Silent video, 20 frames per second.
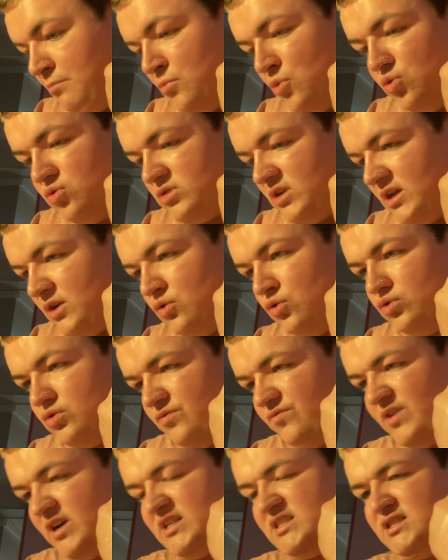more than all
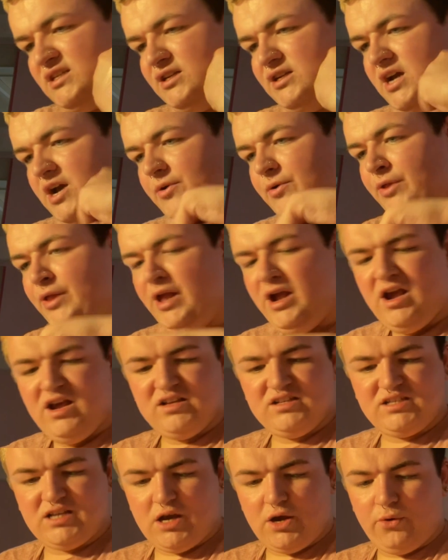the rest, you know.
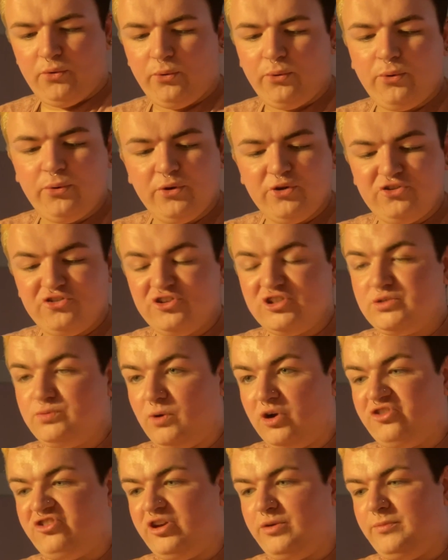So, just
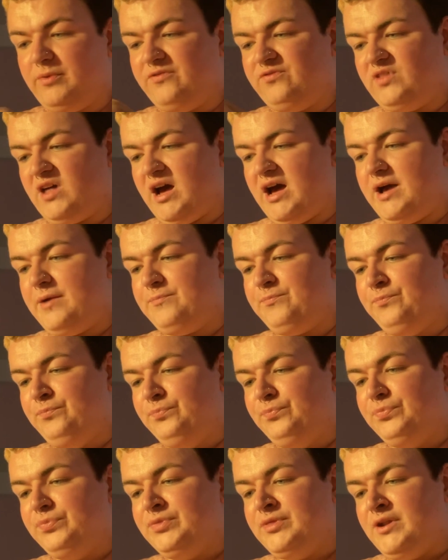watch it with that.
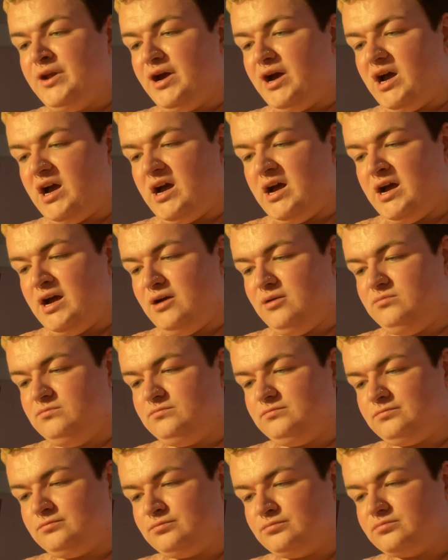
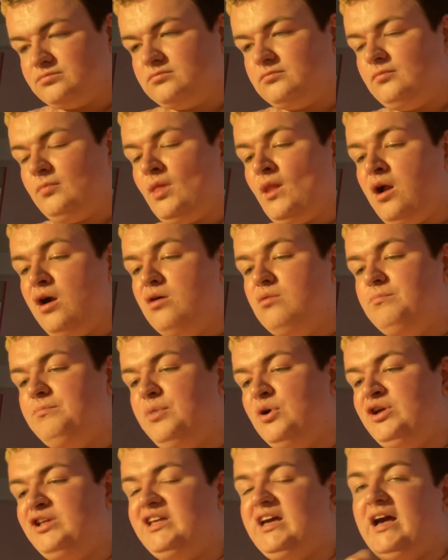
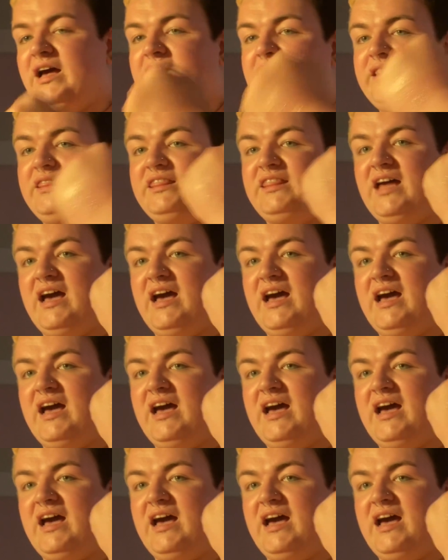But yeah,